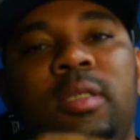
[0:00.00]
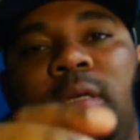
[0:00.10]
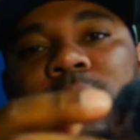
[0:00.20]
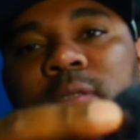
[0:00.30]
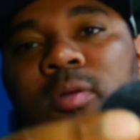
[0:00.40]

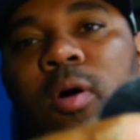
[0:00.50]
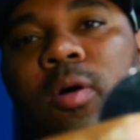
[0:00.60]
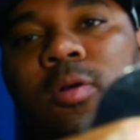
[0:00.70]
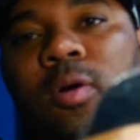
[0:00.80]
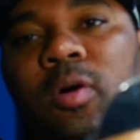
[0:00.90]
There's an
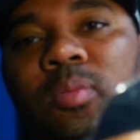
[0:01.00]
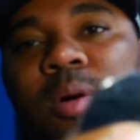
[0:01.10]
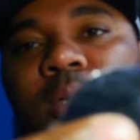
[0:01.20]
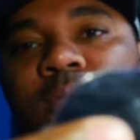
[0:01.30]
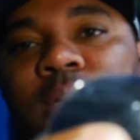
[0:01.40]
on and off
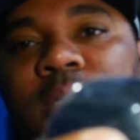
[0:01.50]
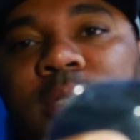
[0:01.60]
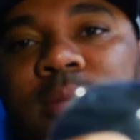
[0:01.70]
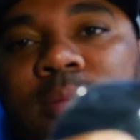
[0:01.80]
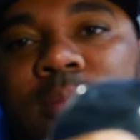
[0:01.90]
button right
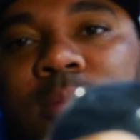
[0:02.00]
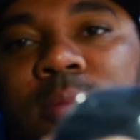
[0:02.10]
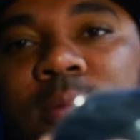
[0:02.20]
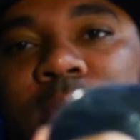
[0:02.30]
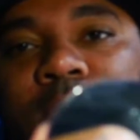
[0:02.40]
here.
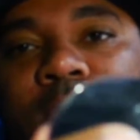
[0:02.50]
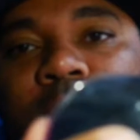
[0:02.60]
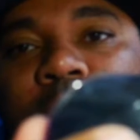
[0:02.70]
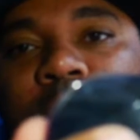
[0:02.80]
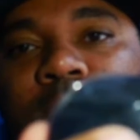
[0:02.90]
Just turn it
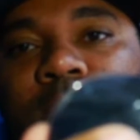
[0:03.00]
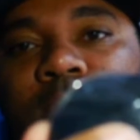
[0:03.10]
off